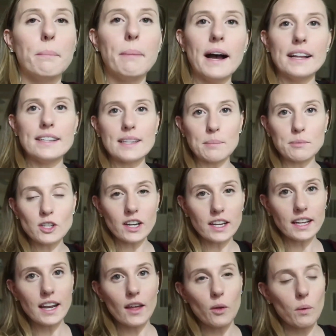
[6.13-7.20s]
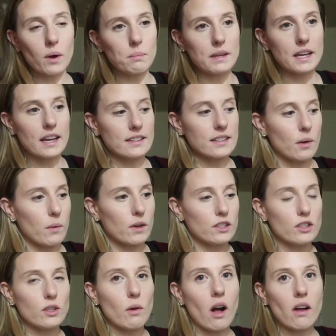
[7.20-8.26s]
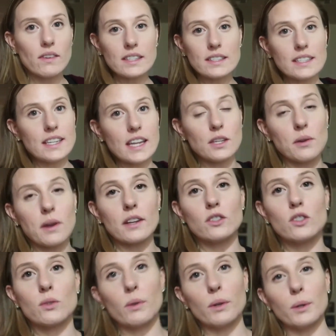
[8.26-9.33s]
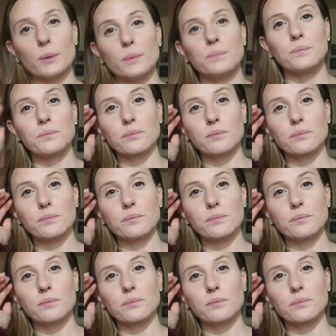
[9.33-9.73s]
but I'm starting another one because I want to obviously take you guys through